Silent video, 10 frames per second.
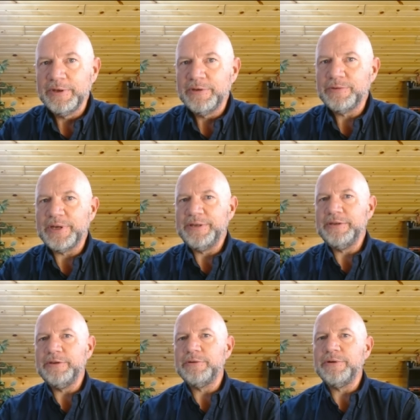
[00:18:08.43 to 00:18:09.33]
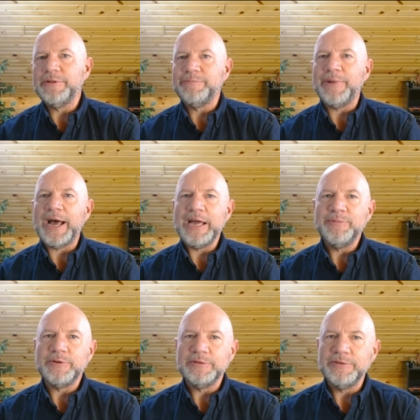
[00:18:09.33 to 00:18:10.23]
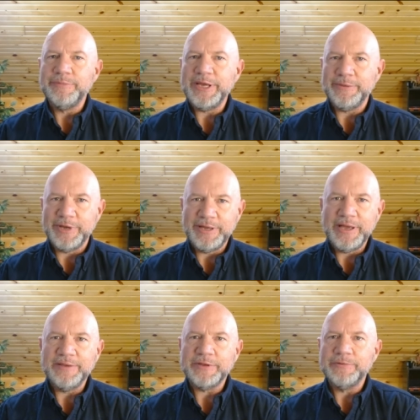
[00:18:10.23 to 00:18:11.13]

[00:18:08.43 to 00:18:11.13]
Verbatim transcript: So I didn't go to the Bible to make my case.